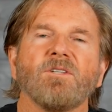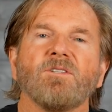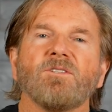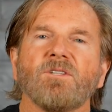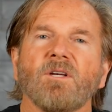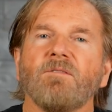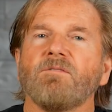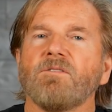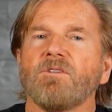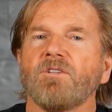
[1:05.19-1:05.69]
is
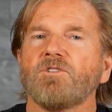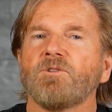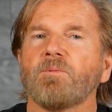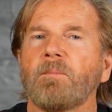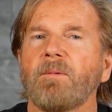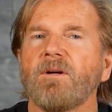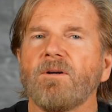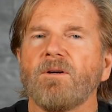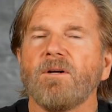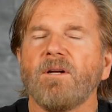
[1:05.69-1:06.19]
of the
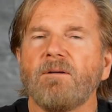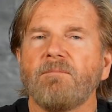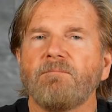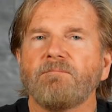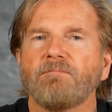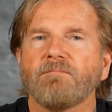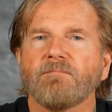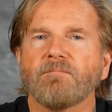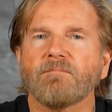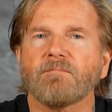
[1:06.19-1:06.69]
spirit.
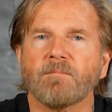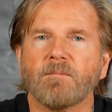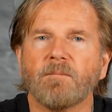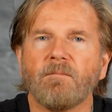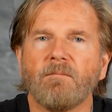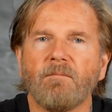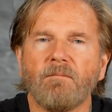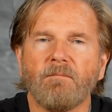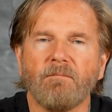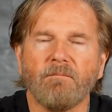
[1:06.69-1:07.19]

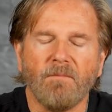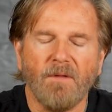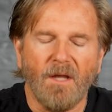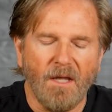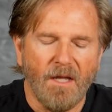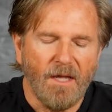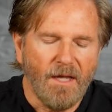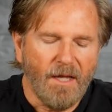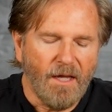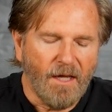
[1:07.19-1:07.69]

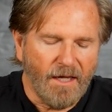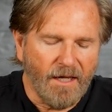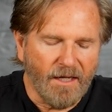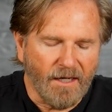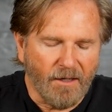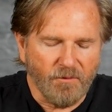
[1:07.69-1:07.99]
And